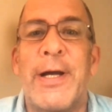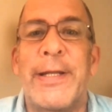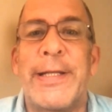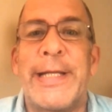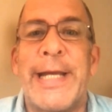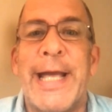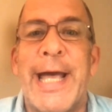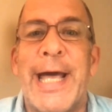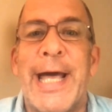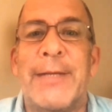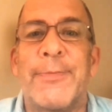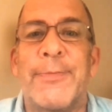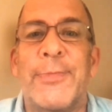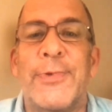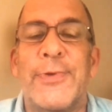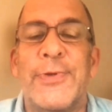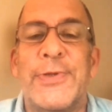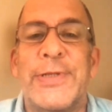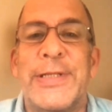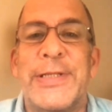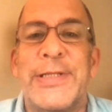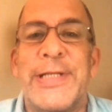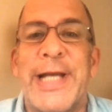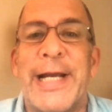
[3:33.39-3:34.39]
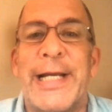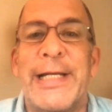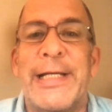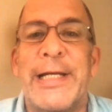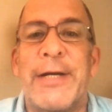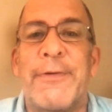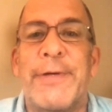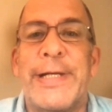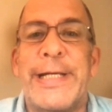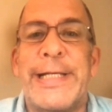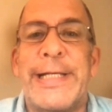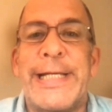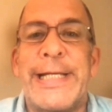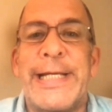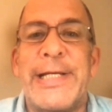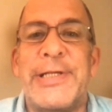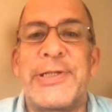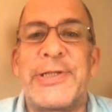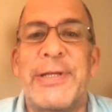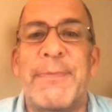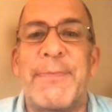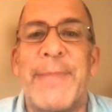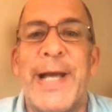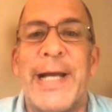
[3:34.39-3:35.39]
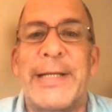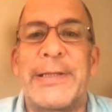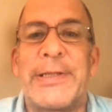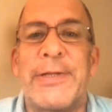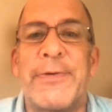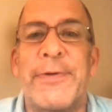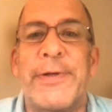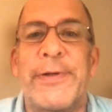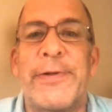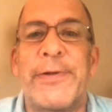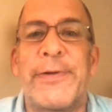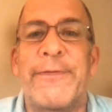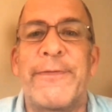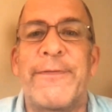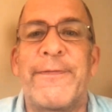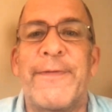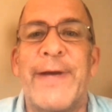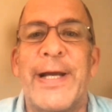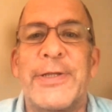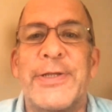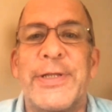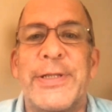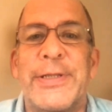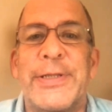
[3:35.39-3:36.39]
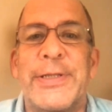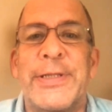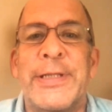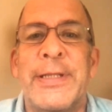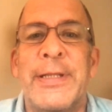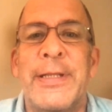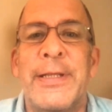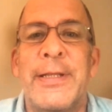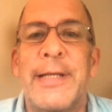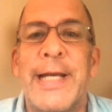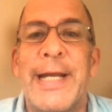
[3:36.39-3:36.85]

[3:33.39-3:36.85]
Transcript: on the animals and secondary yeast and bacterial infections.